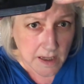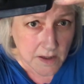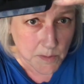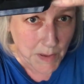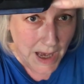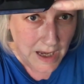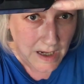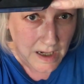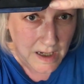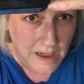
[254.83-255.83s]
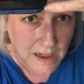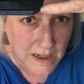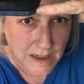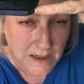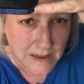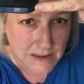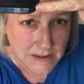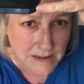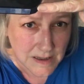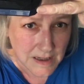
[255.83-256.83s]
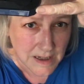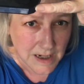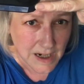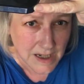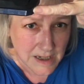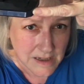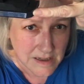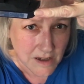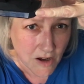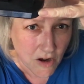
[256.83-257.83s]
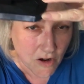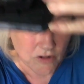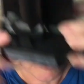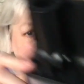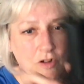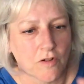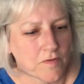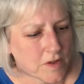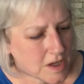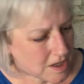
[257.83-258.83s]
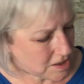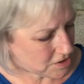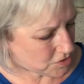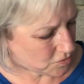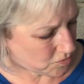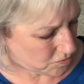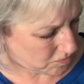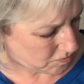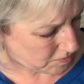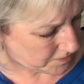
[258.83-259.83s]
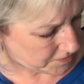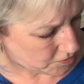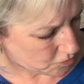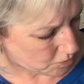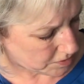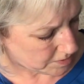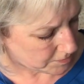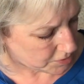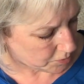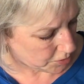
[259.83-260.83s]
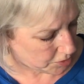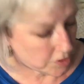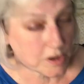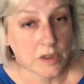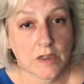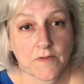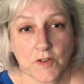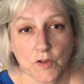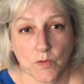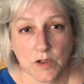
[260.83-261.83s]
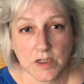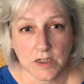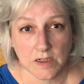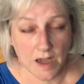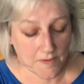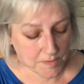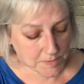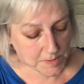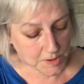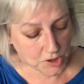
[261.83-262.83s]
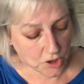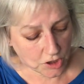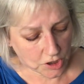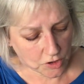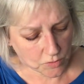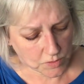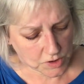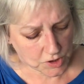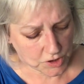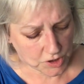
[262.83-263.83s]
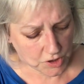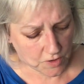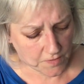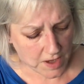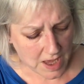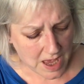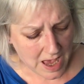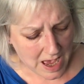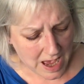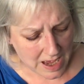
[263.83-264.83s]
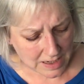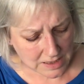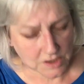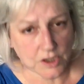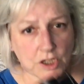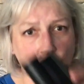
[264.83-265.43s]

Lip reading: at the back. It clicks on and off. So if you don't want them to work, if you don't want to have them switched on, you can always turn it off. And the